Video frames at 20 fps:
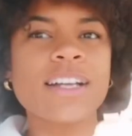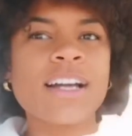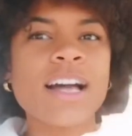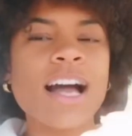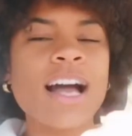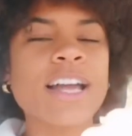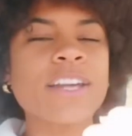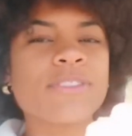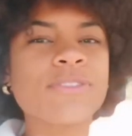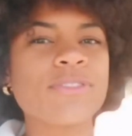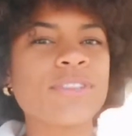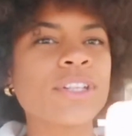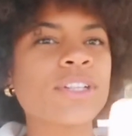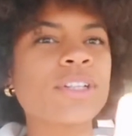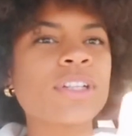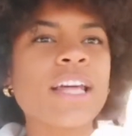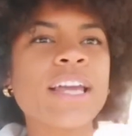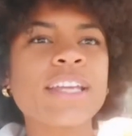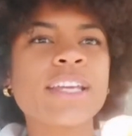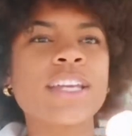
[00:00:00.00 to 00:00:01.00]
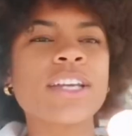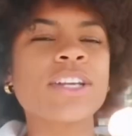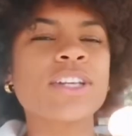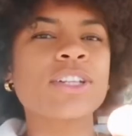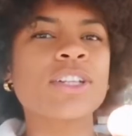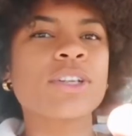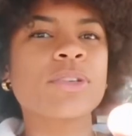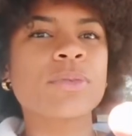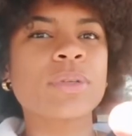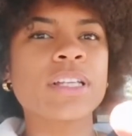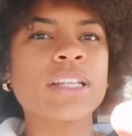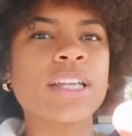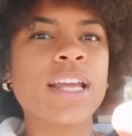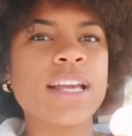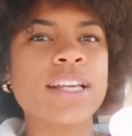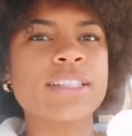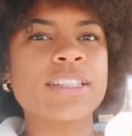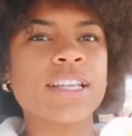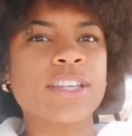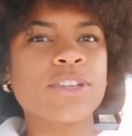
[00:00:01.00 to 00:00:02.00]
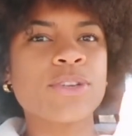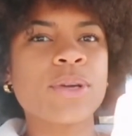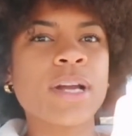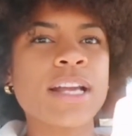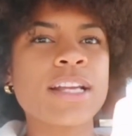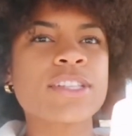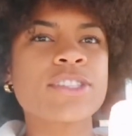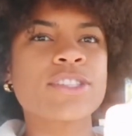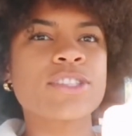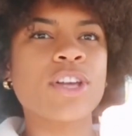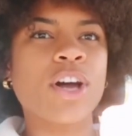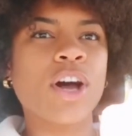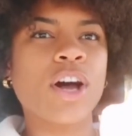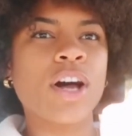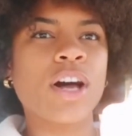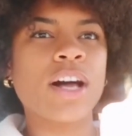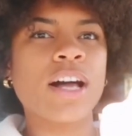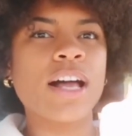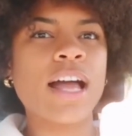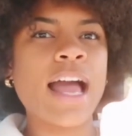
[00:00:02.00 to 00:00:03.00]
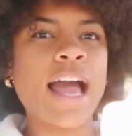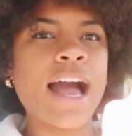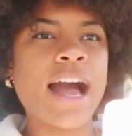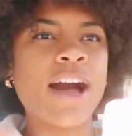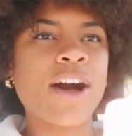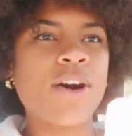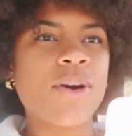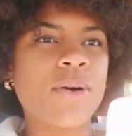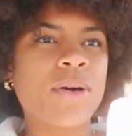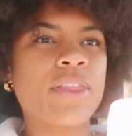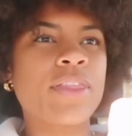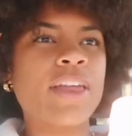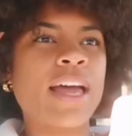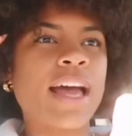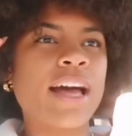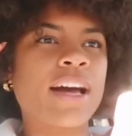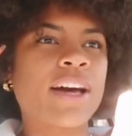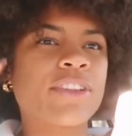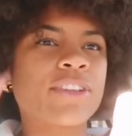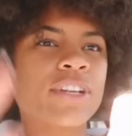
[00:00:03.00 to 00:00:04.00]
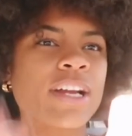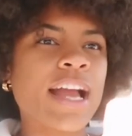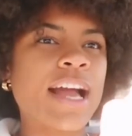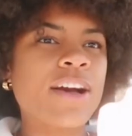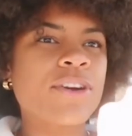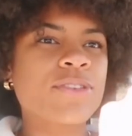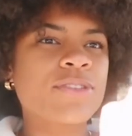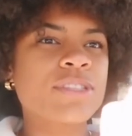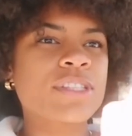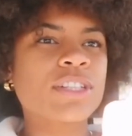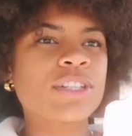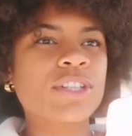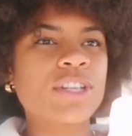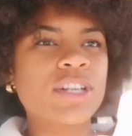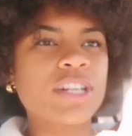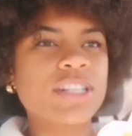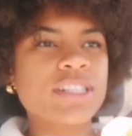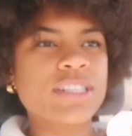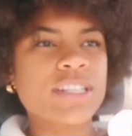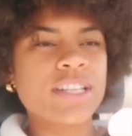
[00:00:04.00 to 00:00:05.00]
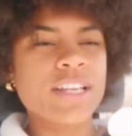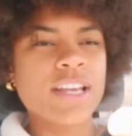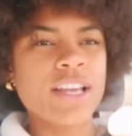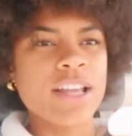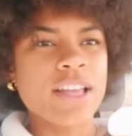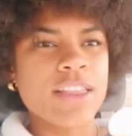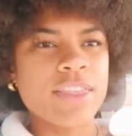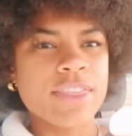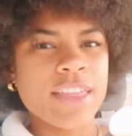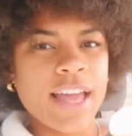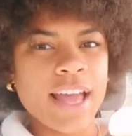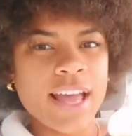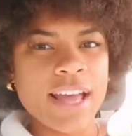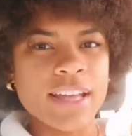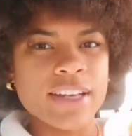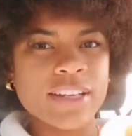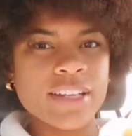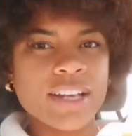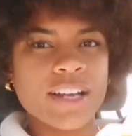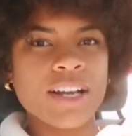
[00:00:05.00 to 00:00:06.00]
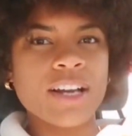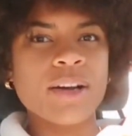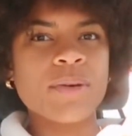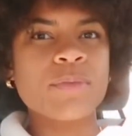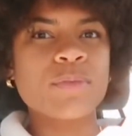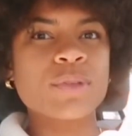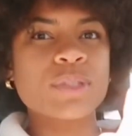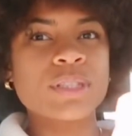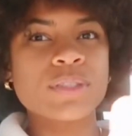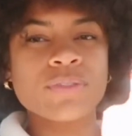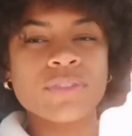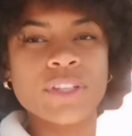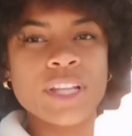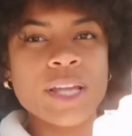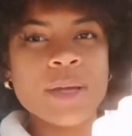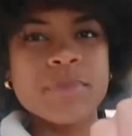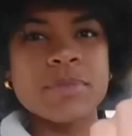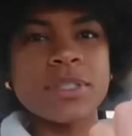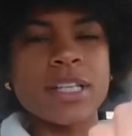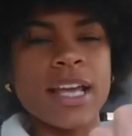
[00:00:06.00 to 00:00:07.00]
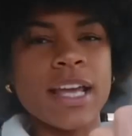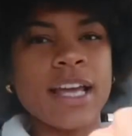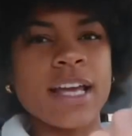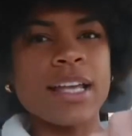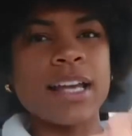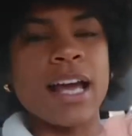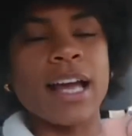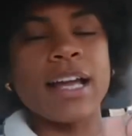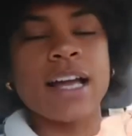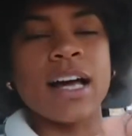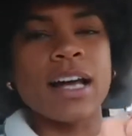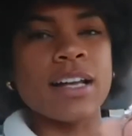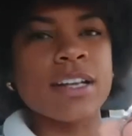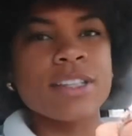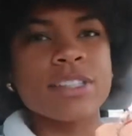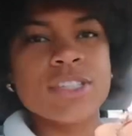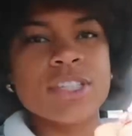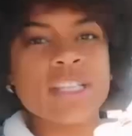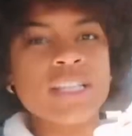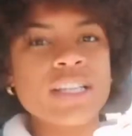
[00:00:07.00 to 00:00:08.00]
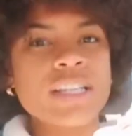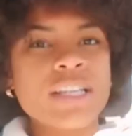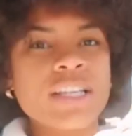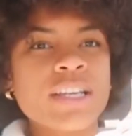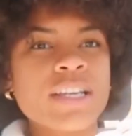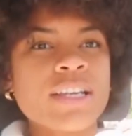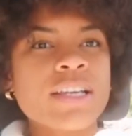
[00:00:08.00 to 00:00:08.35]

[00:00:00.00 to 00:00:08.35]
I feel like it could look really nice. Like you guys saw how that other house looked that um, was flipped. And I honestly